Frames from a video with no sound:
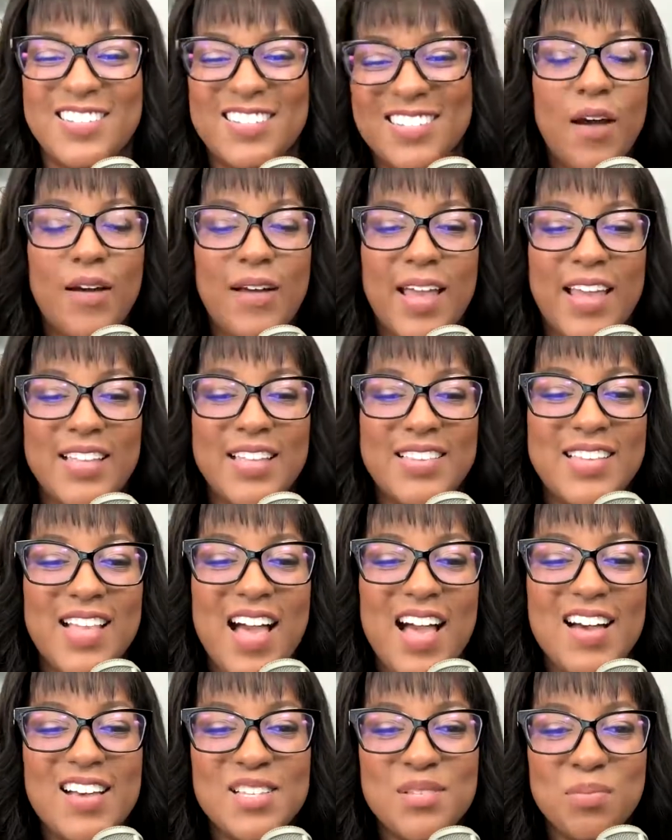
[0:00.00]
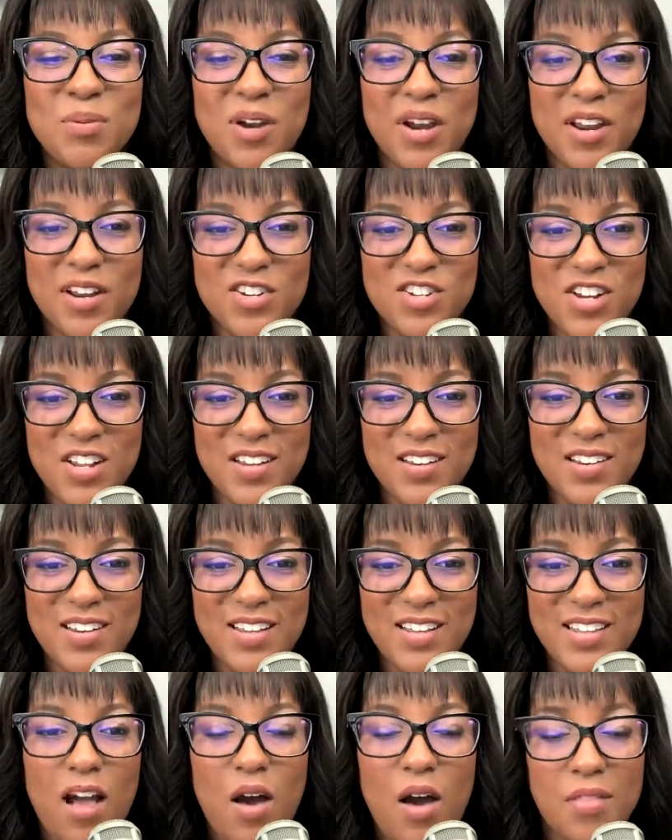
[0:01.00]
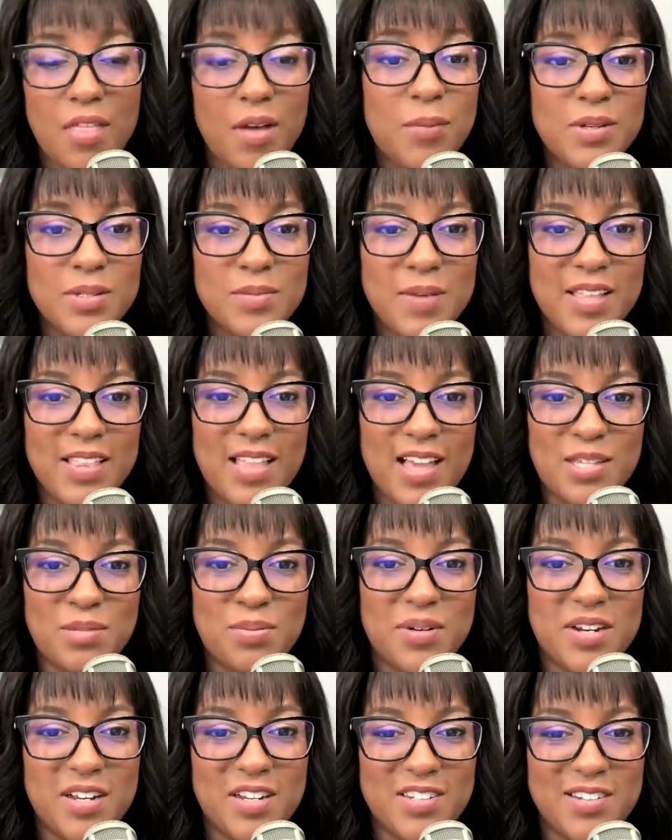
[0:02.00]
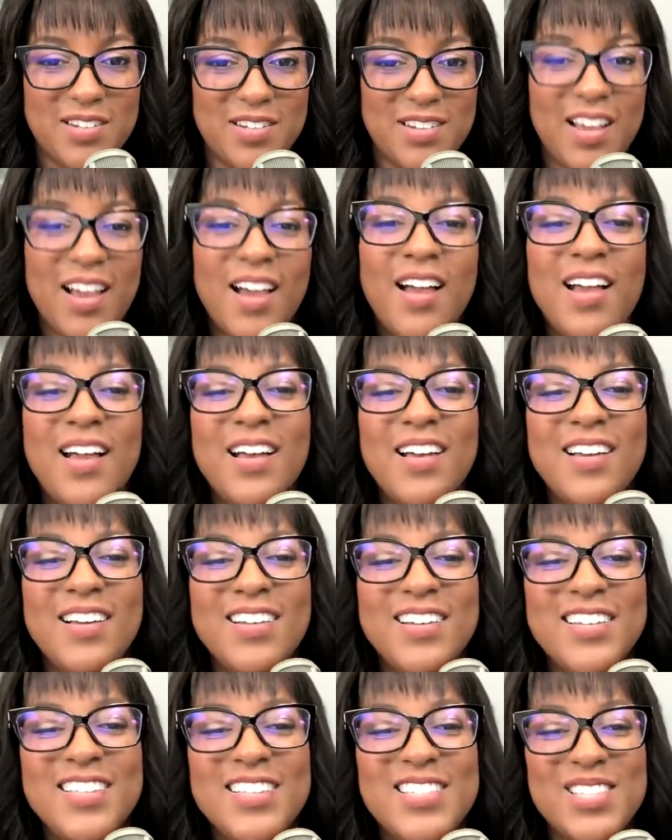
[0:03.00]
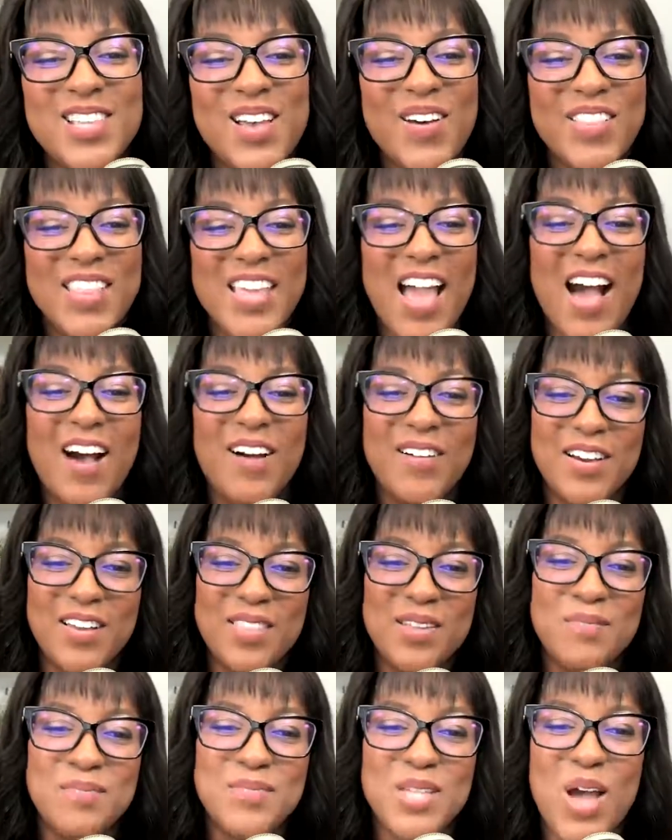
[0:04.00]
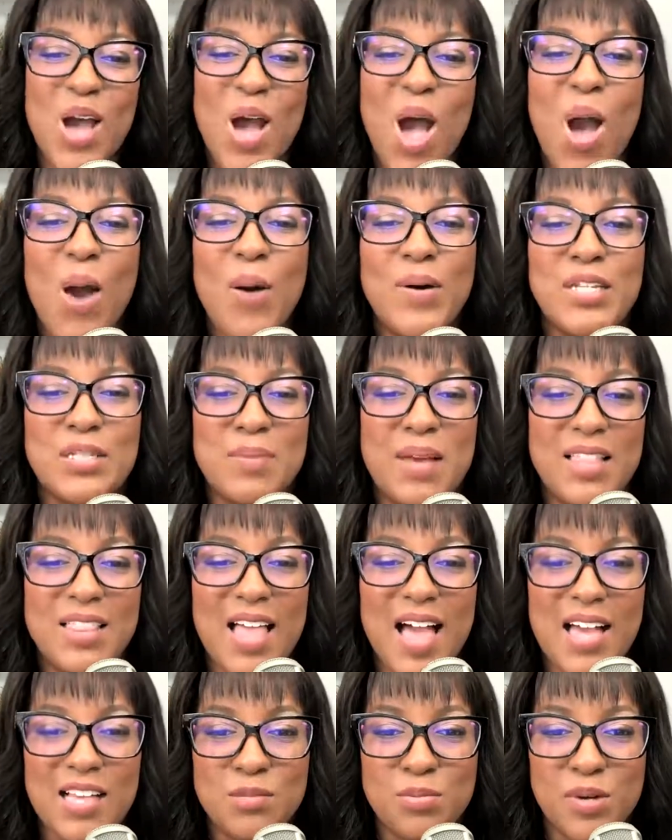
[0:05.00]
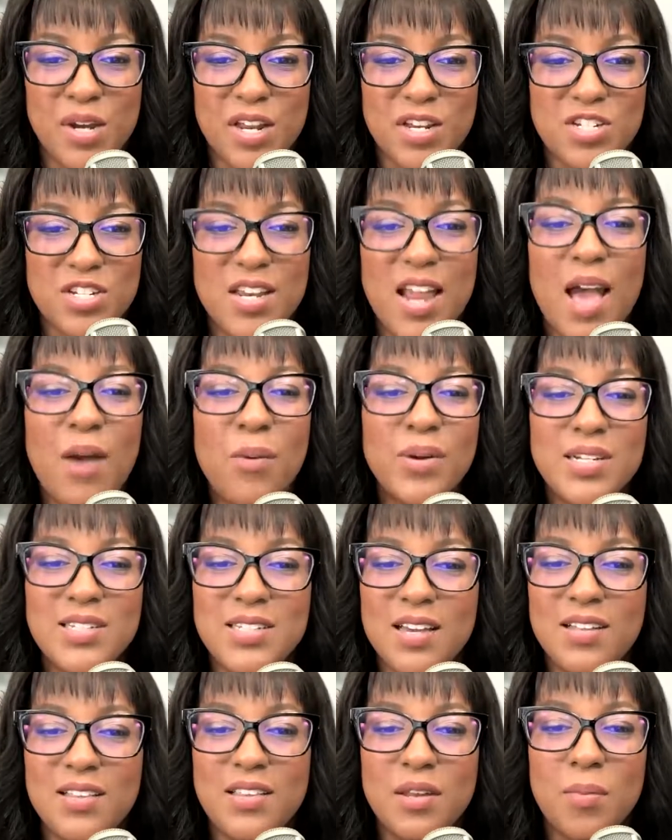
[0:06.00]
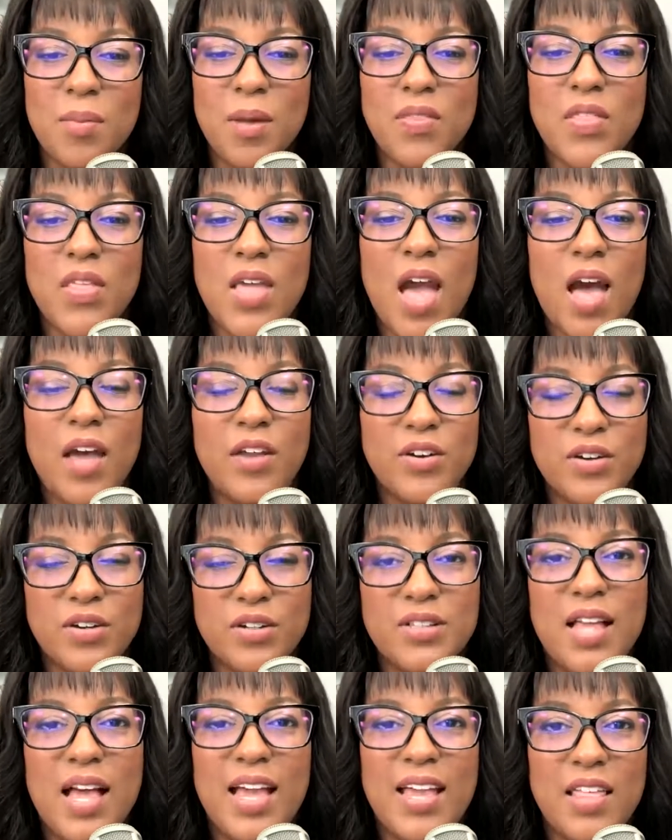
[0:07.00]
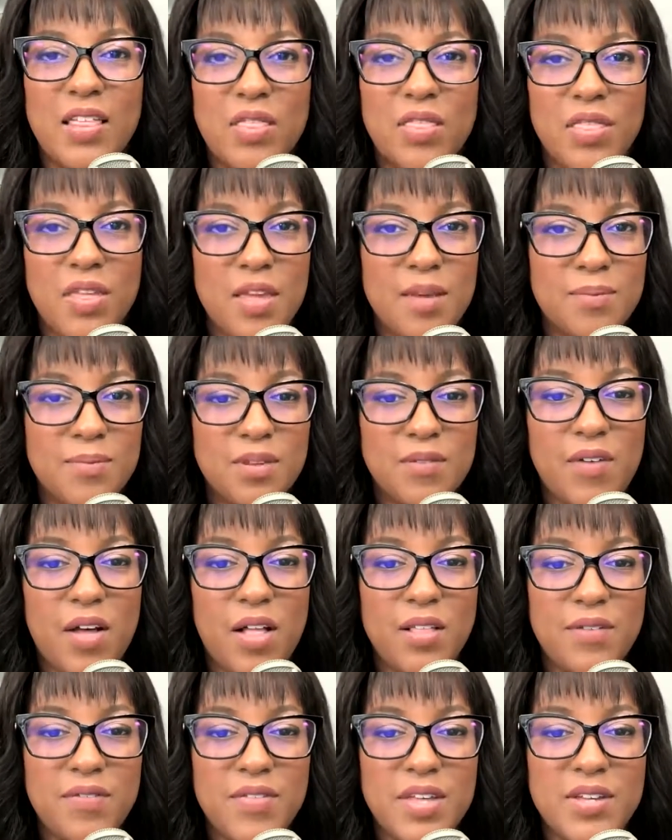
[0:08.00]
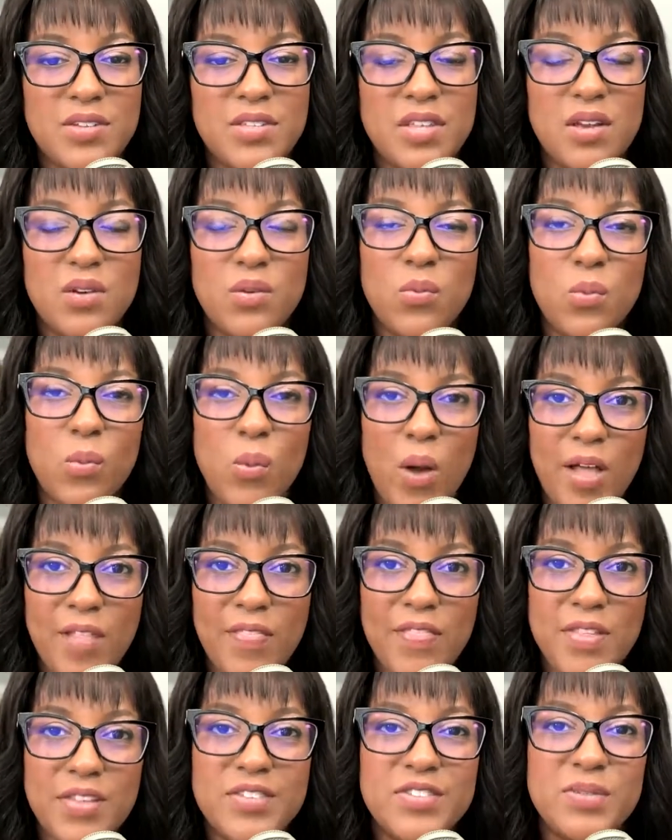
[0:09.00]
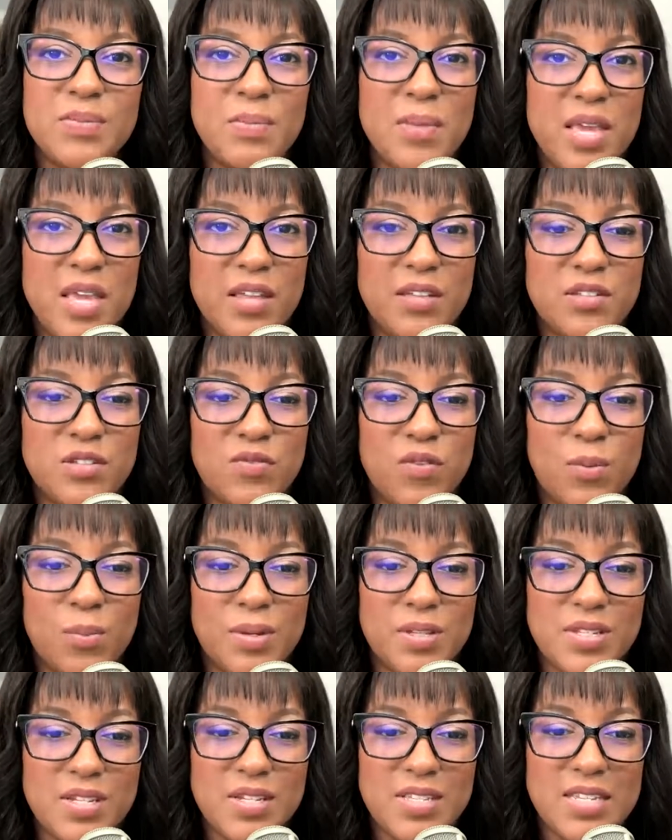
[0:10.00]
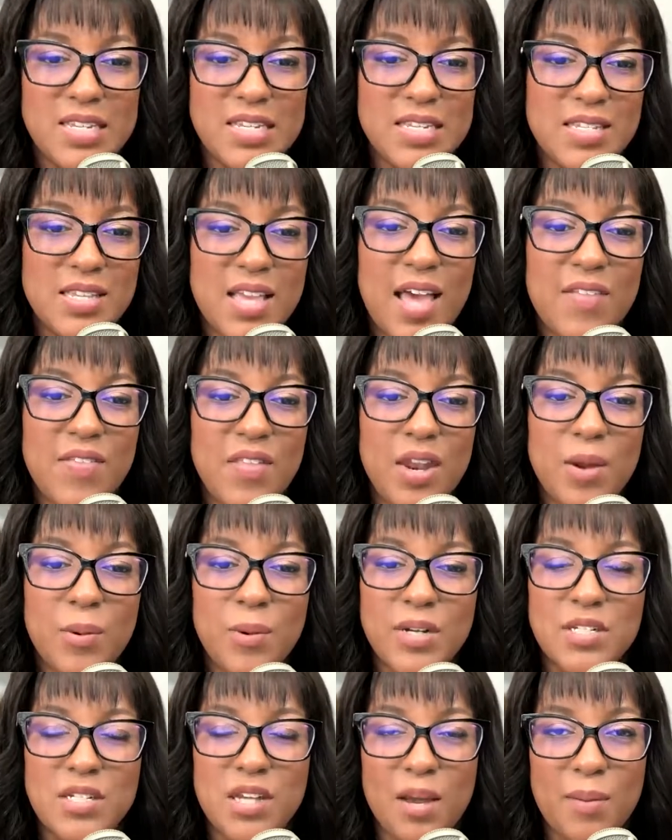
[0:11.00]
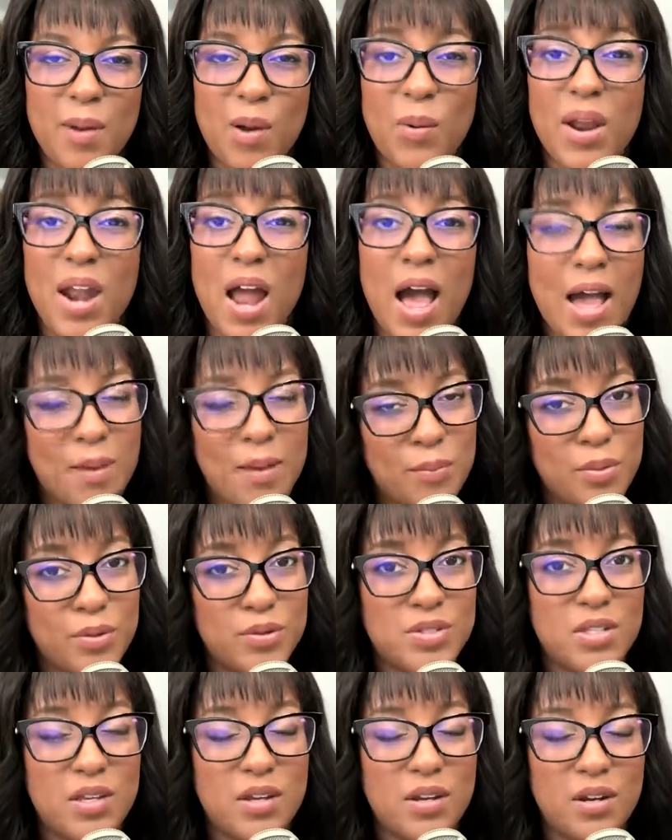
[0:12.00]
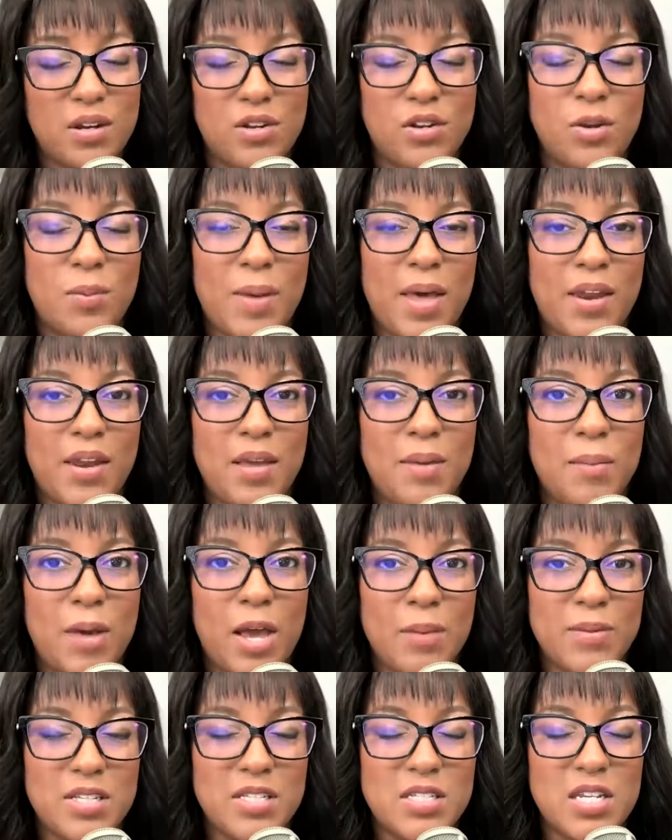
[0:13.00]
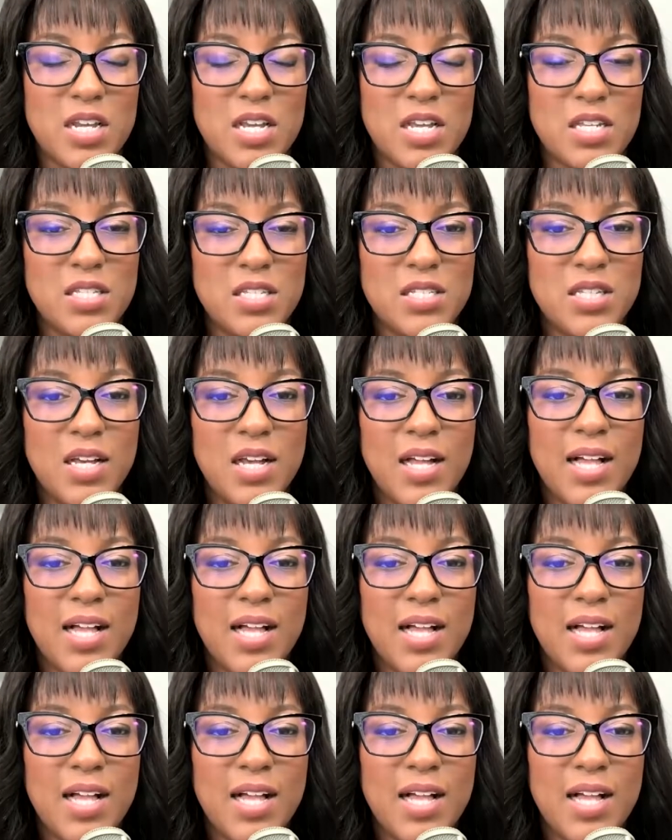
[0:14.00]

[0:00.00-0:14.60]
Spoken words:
Okay, last prediction. Oh, that was my last prediction. So the algorithms was my last prediction. I want to talk a little about the underlying themes of all of this and what this means for businesses. And then I want to talk about what I'm personally going to do about it in my business.